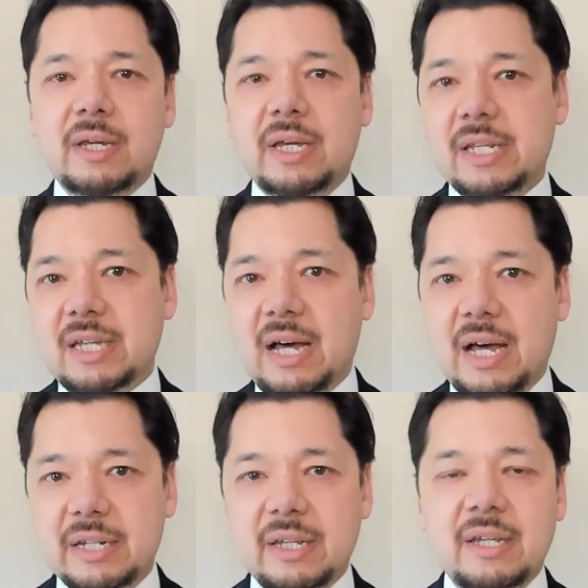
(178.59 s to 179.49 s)
and it's
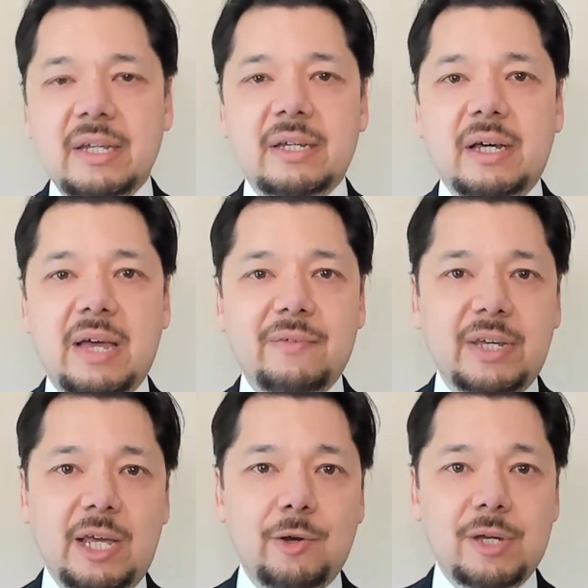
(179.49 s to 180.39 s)
hot.
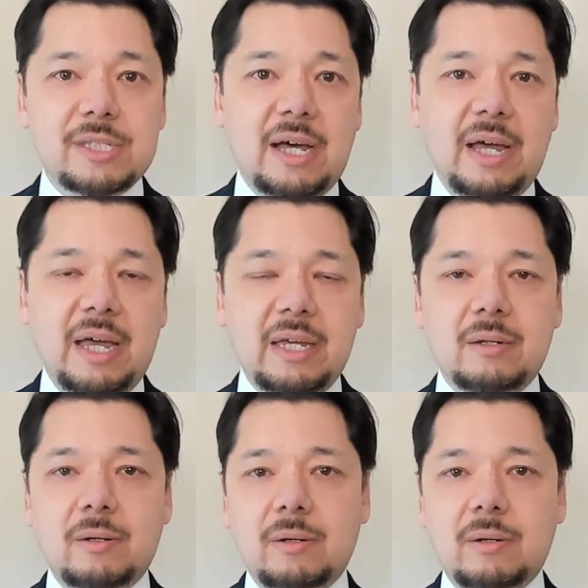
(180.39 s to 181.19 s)
Having an airy tie